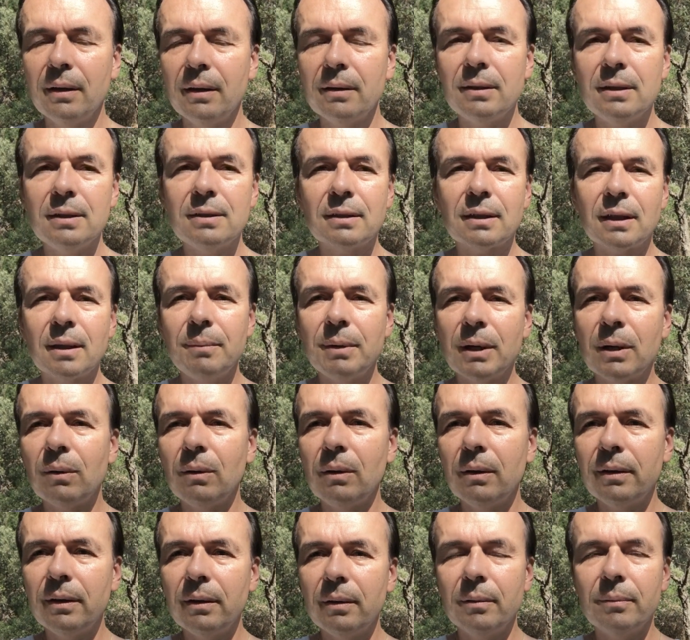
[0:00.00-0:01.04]
this
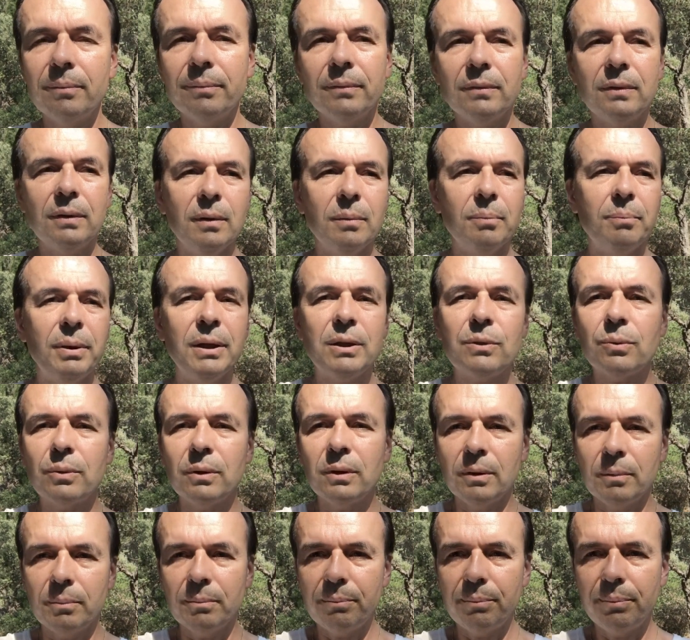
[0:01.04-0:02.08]
chemical, the
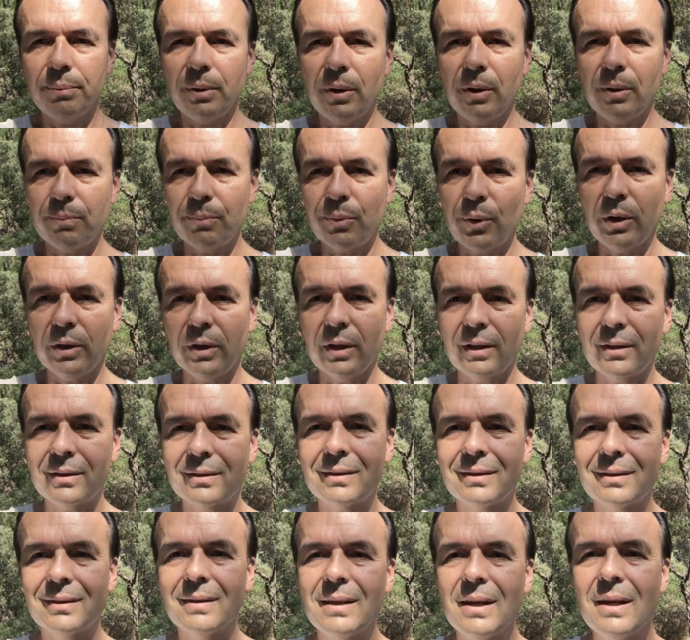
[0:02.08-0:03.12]
petroleum
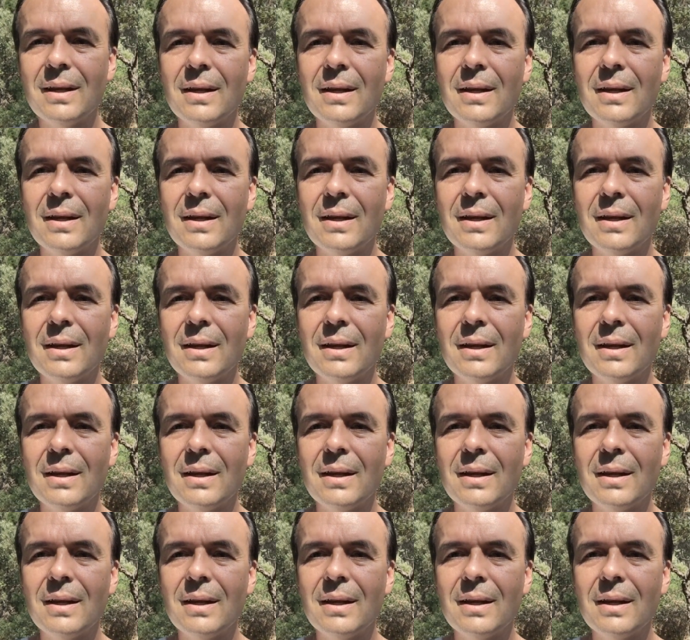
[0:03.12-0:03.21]
products.